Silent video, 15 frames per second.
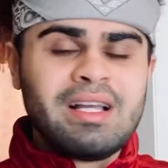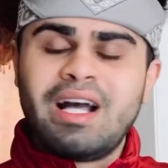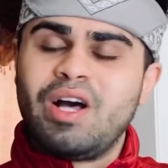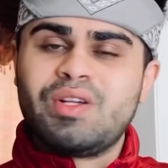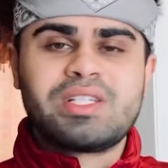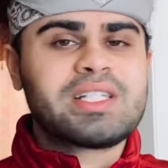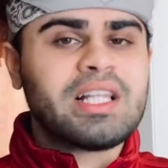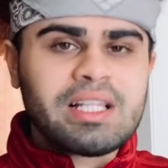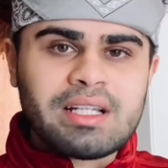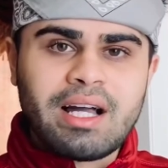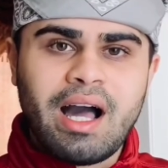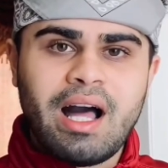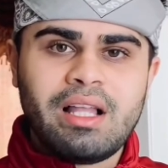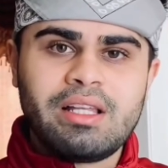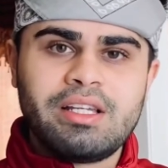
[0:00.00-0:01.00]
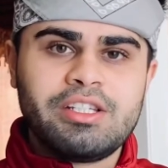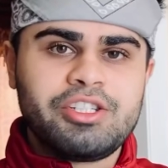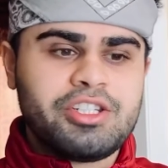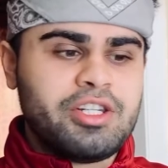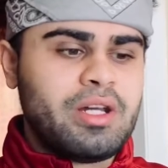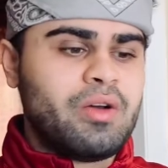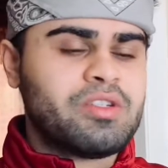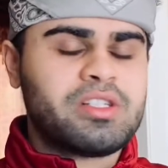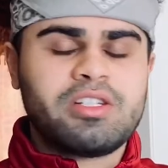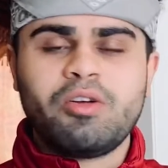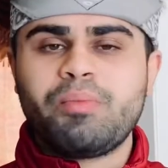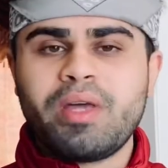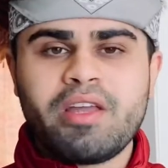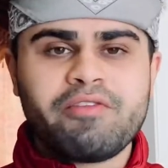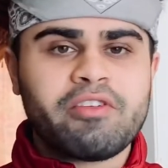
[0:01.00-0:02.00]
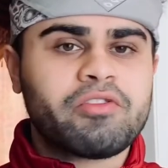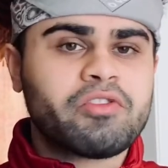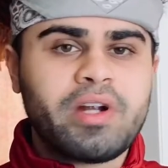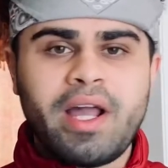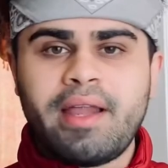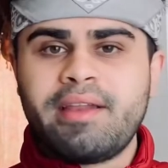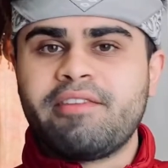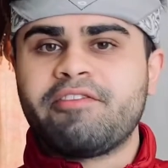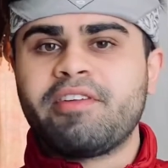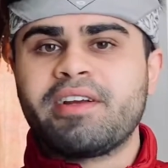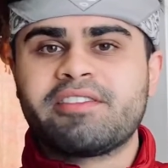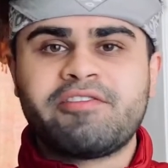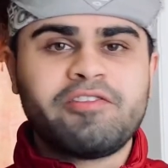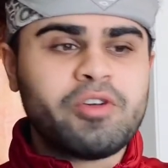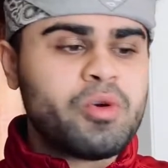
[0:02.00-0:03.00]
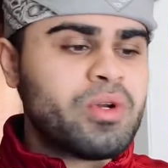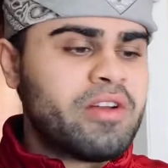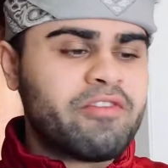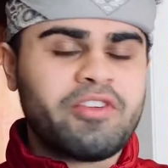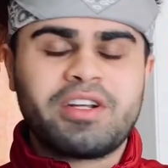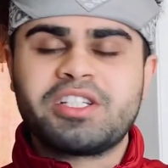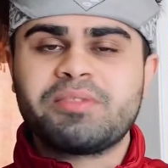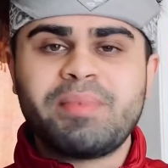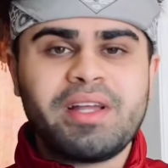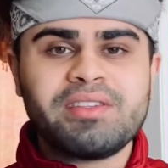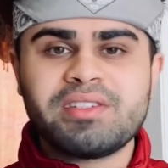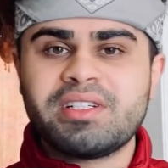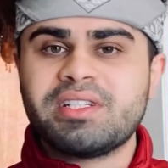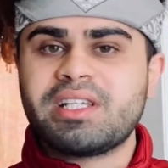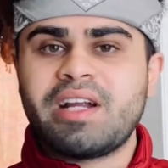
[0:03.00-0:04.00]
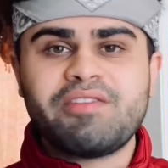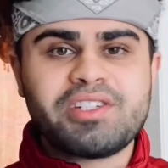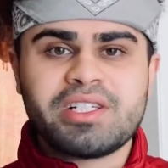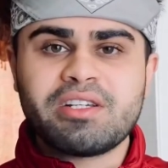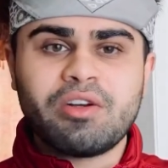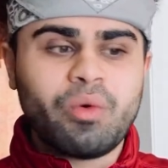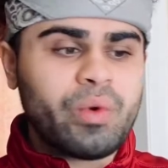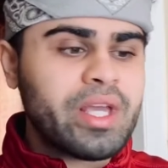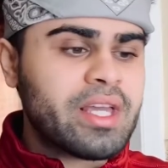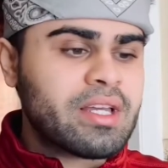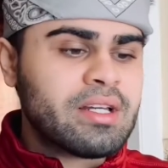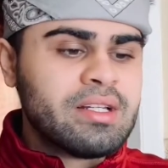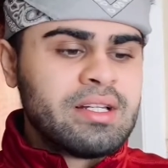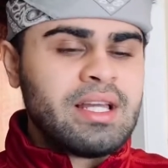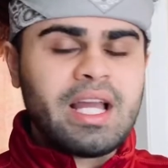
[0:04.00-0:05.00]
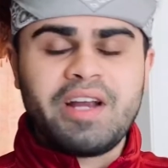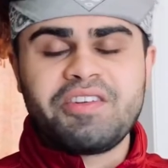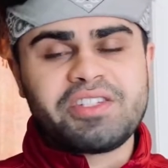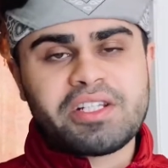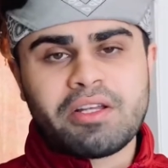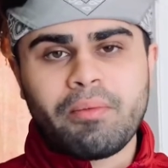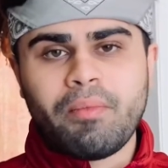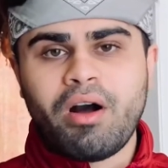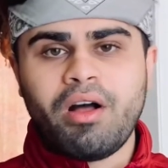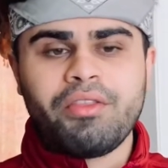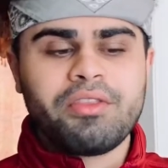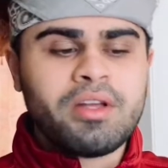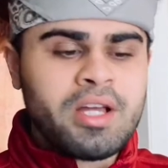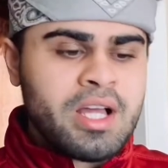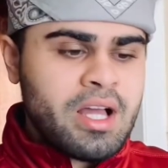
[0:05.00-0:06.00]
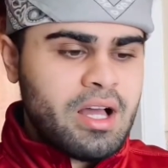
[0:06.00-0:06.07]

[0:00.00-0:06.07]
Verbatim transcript: I was still in college. You know, I was still paying for rent and for food and for expenses every single week, every single month.